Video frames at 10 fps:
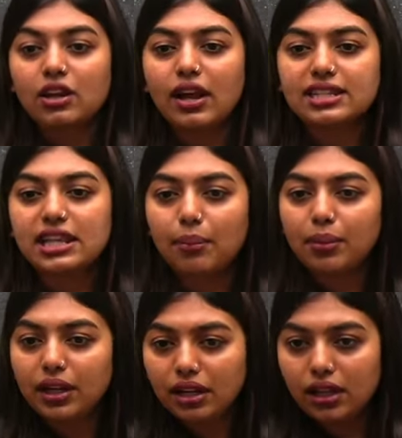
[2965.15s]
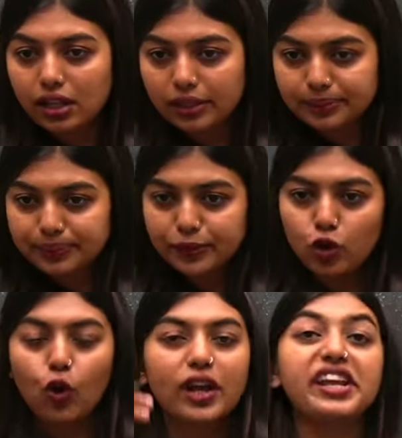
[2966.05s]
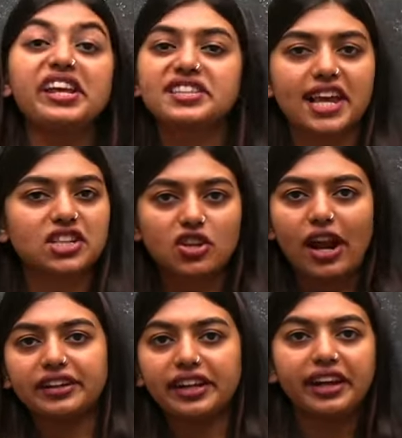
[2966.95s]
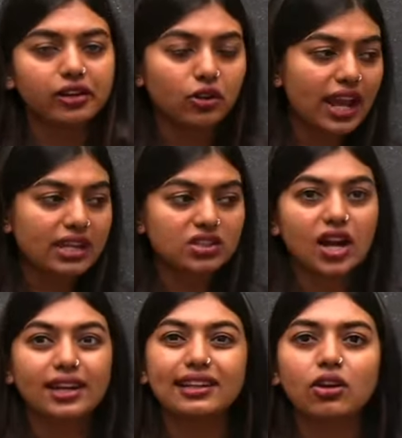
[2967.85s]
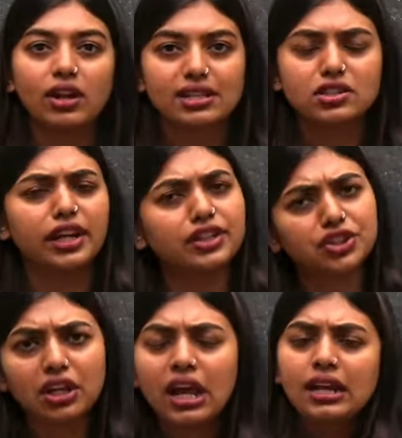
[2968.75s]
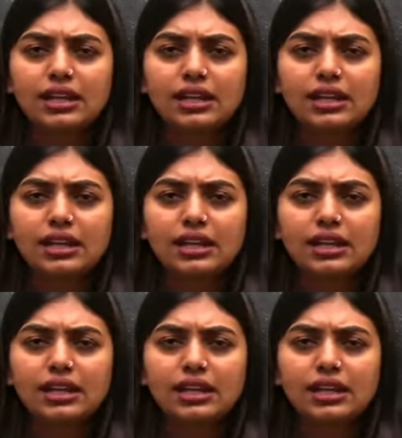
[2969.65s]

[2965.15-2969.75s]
Now, example, Rohini is extracting it, okay, extracting or isolation.